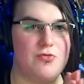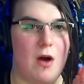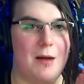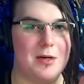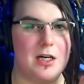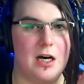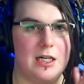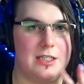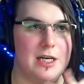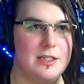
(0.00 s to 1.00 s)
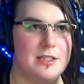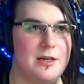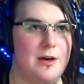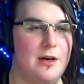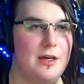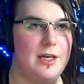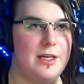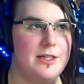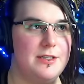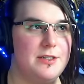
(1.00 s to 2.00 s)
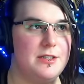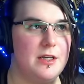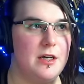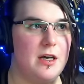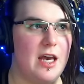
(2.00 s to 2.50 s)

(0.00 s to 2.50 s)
drama content is